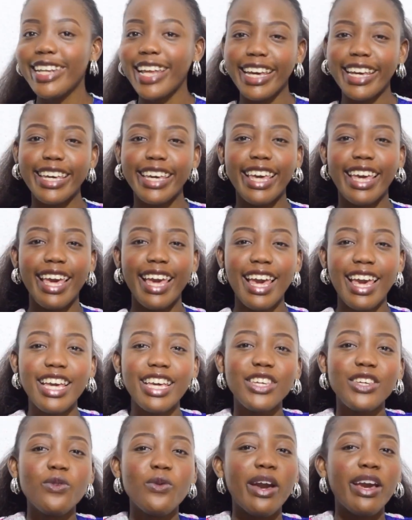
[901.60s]
like
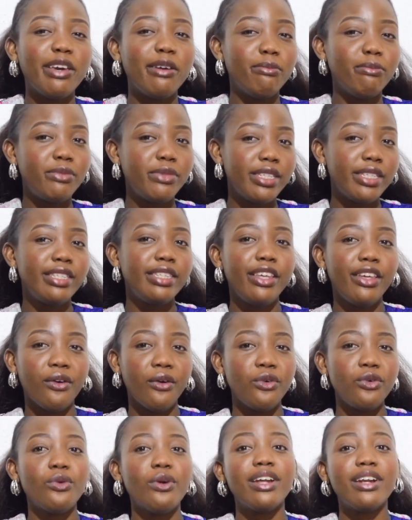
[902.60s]
you are a big girl,
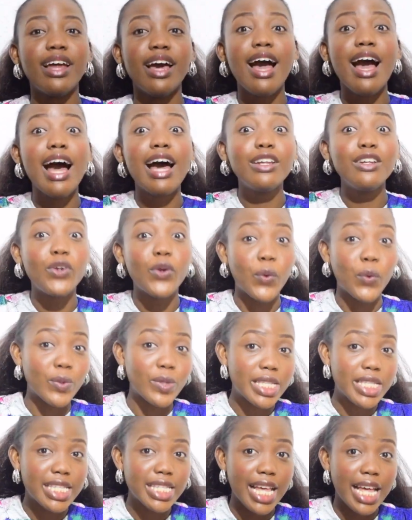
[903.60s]
you're an adult
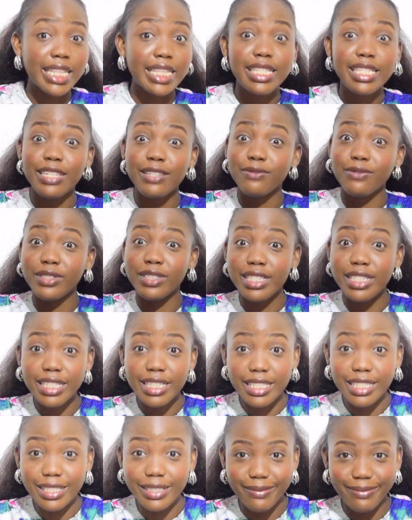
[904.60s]
at
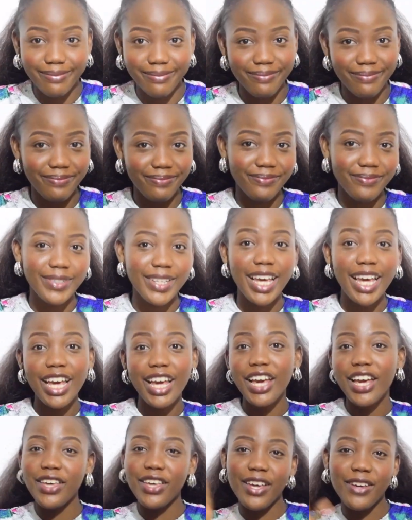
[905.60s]
17.
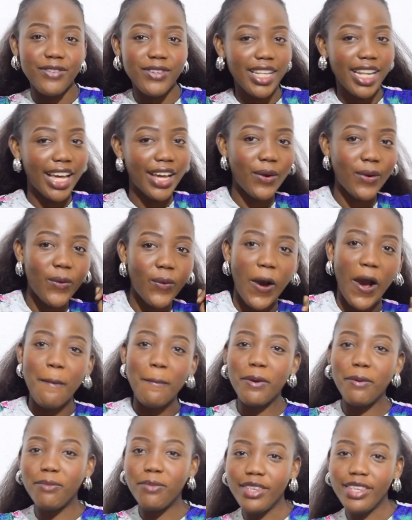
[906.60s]
I feel like, oh, I'm
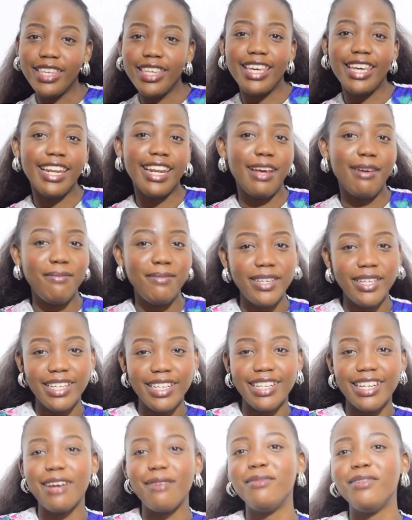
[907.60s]
a big girl, I'm
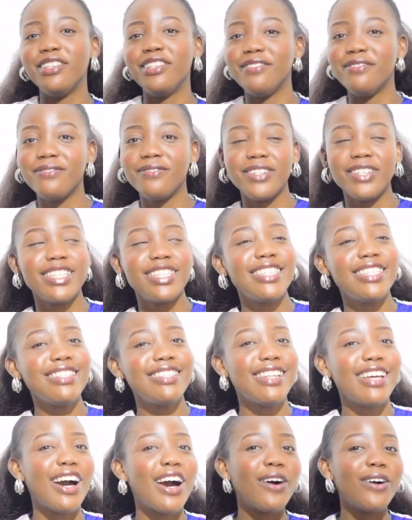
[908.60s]
in university
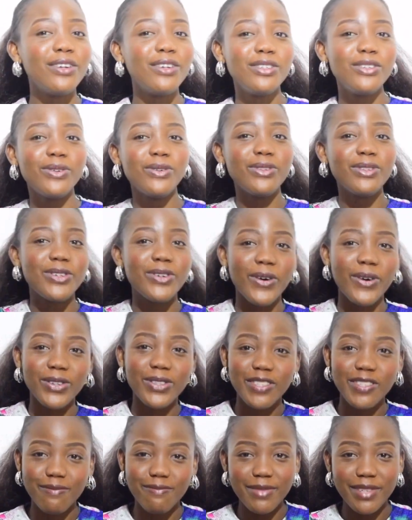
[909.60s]
now, don't talk
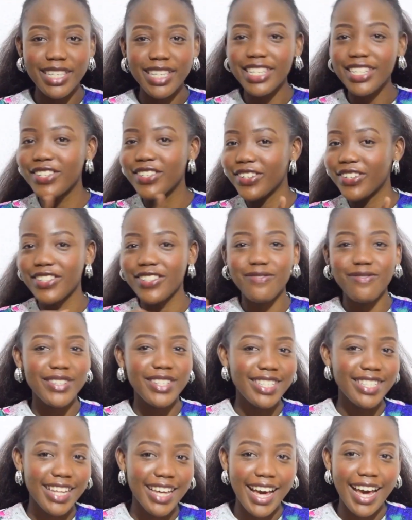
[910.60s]
to me
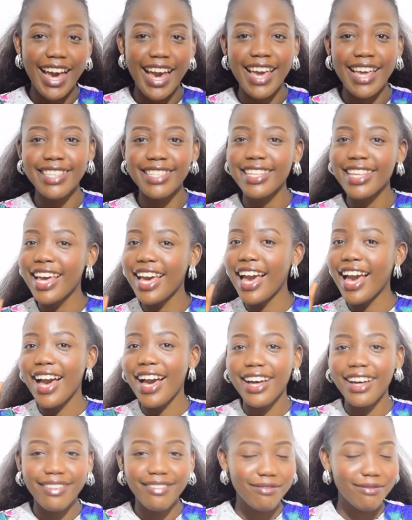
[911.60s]
nice,
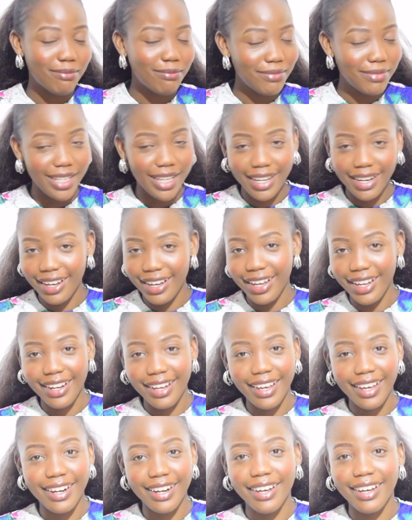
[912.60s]
yada yada
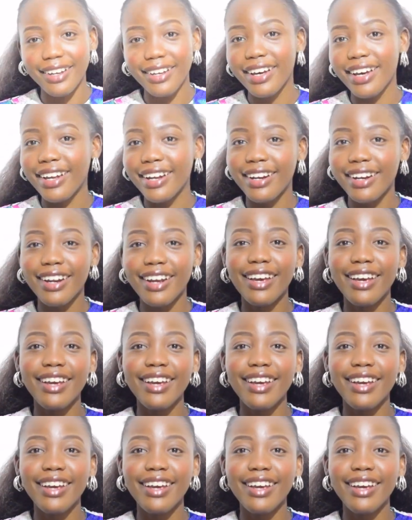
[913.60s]
yada. And